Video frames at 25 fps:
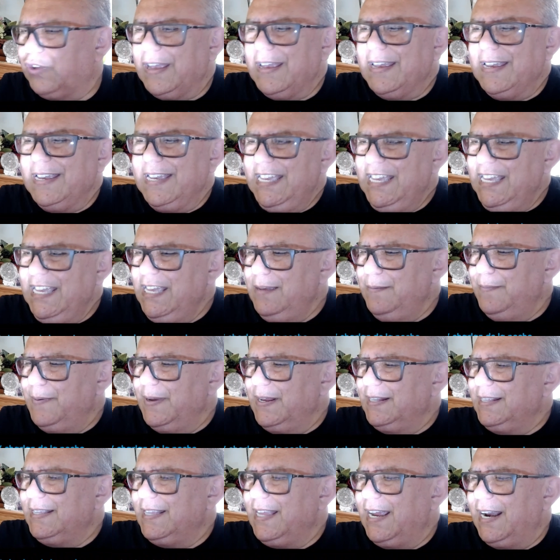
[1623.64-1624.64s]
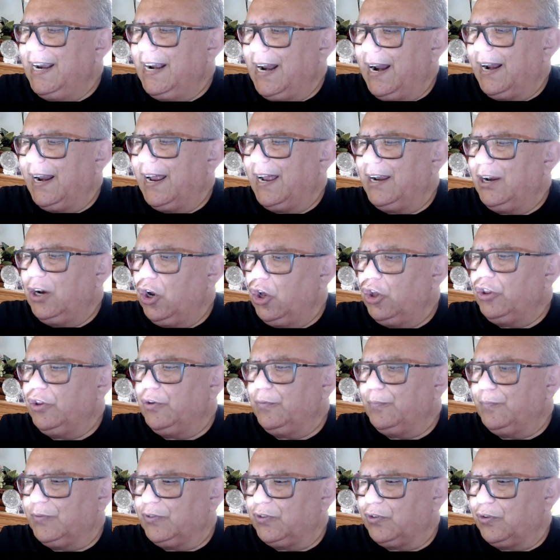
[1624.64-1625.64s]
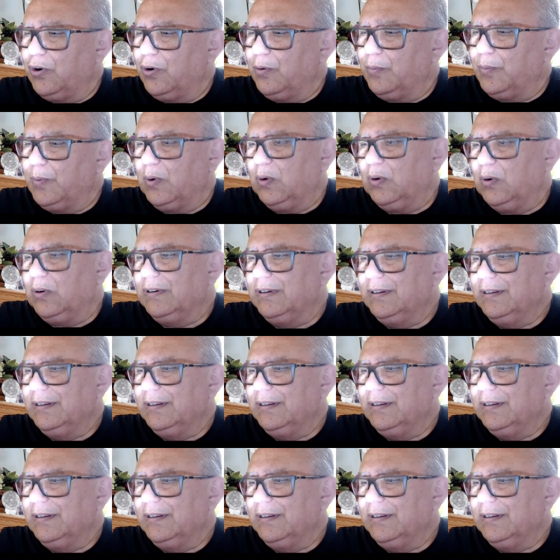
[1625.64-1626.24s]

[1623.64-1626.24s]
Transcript: even there are a lot of trouble.